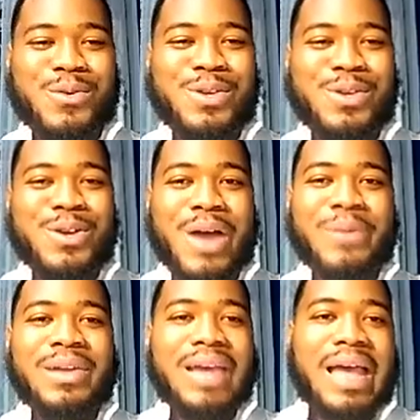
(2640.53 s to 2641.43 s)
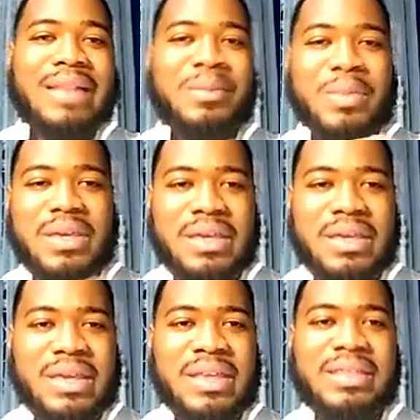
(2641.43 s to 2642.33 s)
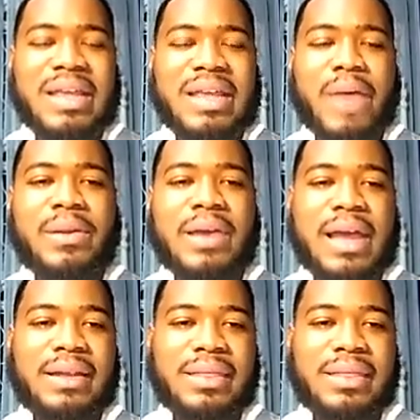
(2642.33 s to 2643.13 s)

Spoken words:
you know, I would look at the PE, then I would look at